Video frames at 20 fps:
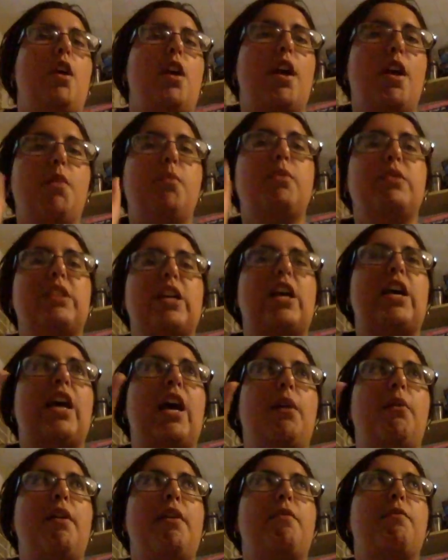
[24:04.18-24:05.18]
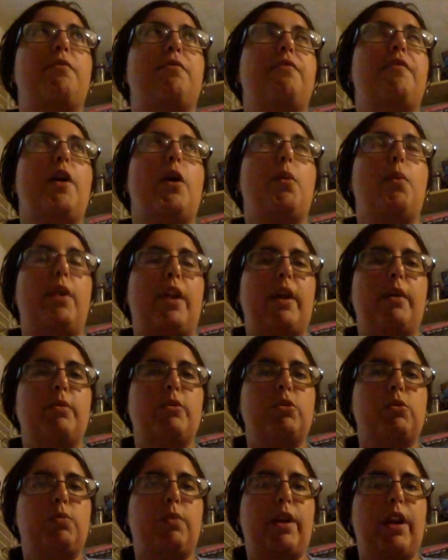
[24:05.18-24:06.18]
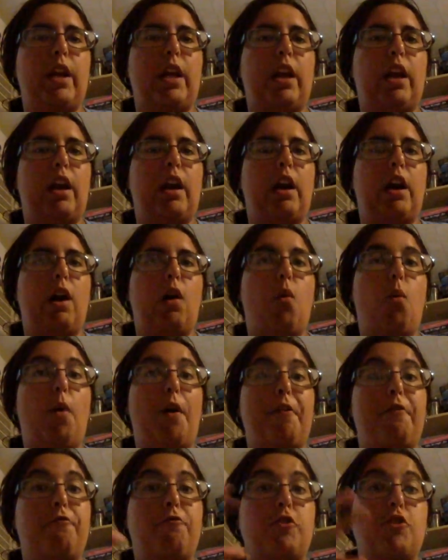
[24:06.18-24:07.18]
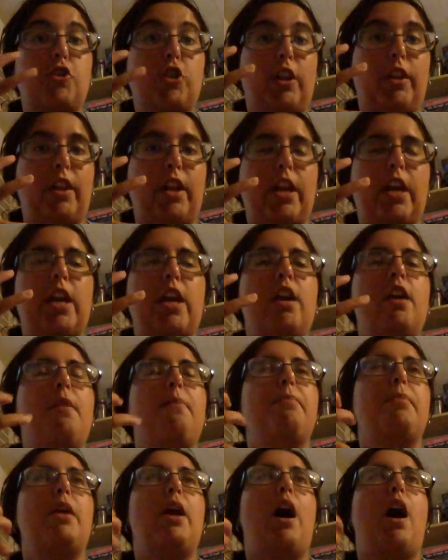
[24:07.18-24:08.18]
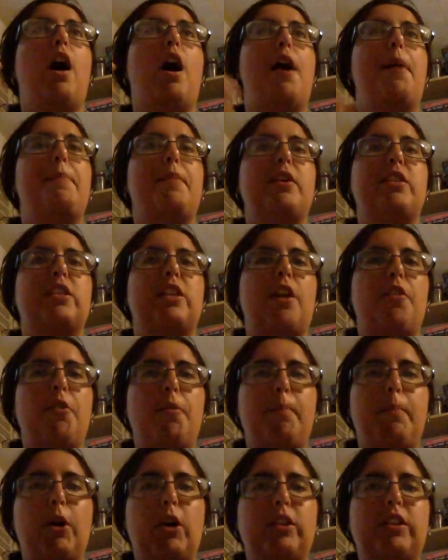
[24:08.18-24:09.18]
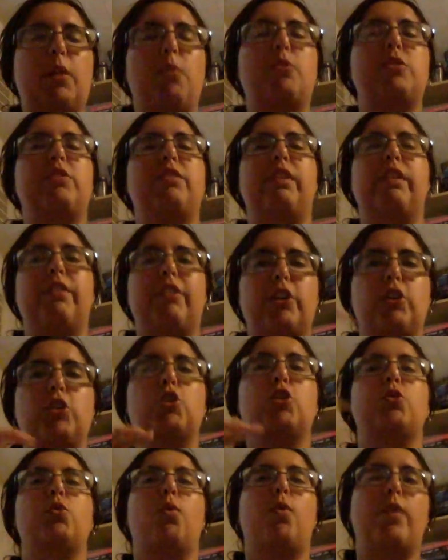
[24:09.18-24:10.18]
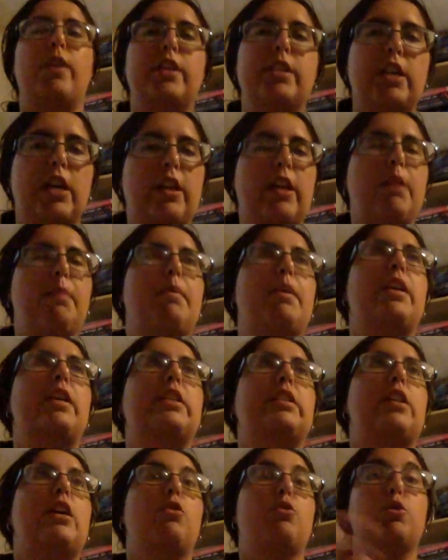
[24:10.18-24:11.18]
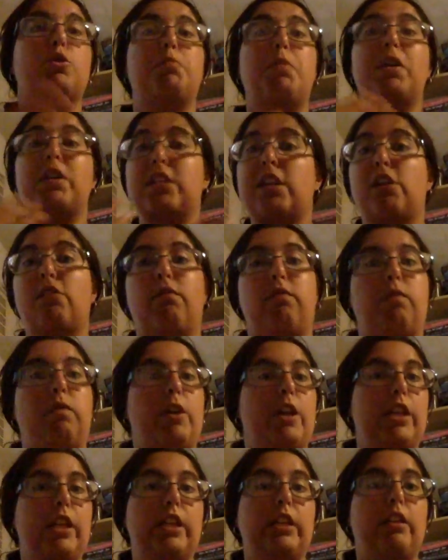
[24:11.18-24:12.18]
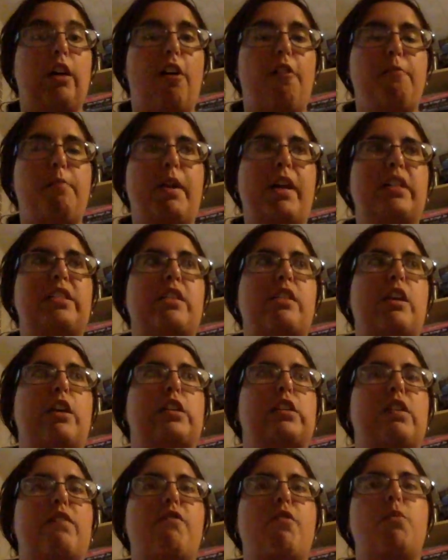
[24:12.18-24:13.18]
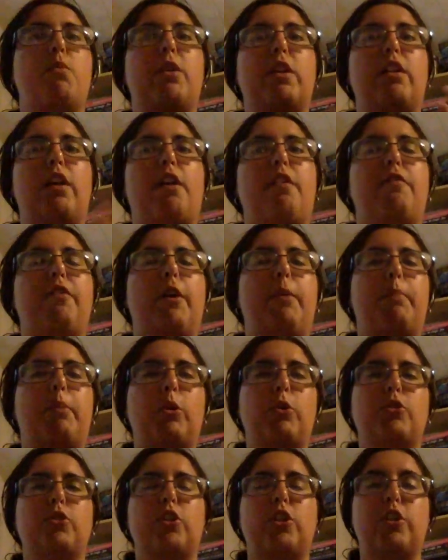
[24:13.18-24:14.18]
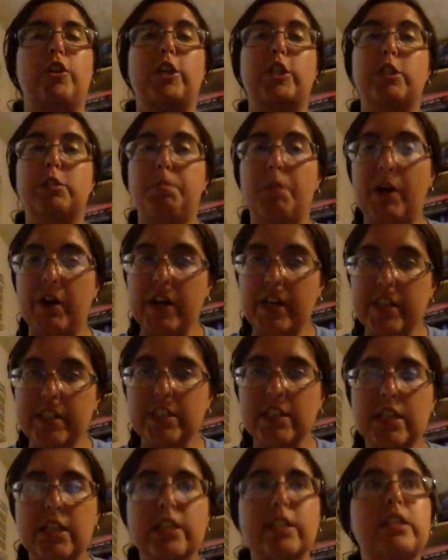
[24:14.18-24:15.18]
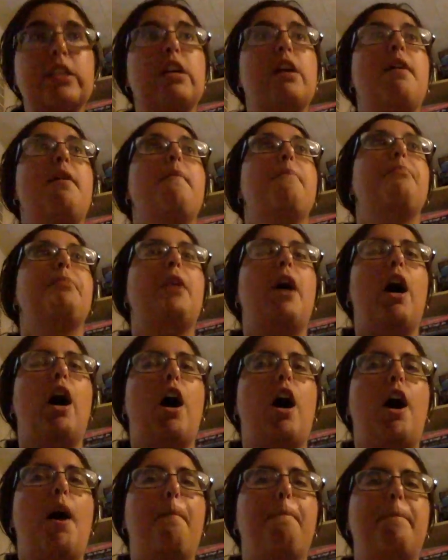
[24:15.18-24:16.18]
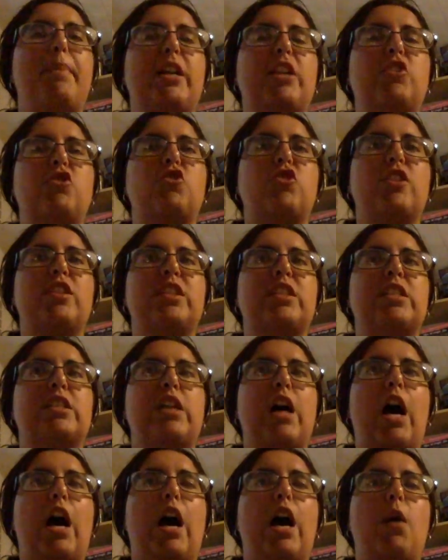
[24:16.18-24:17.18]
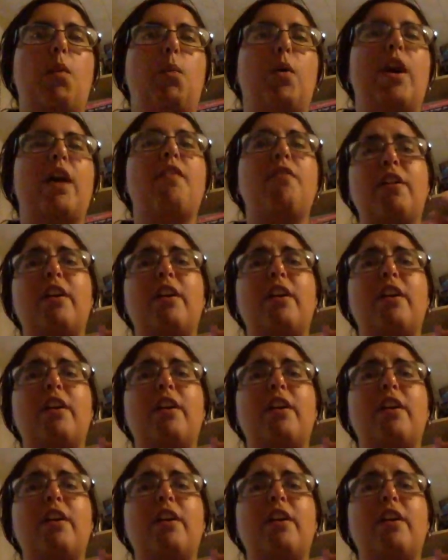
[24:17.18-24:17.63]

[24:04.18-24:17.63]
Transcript: It was like how I felt when I was reading White Fragility. It's another book that was very, very storytelling based, and those books I really love because I think it's filled with a lot of, like, personal experiences, but it's just not, whenever,